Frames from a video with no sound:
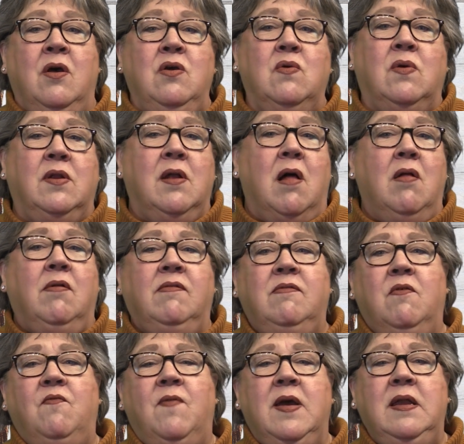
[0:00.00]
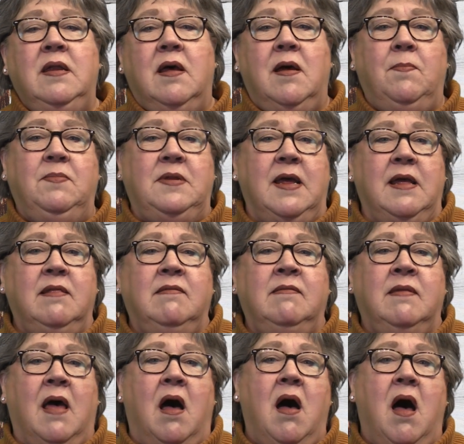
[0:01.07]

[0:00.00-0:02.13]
You can also find updates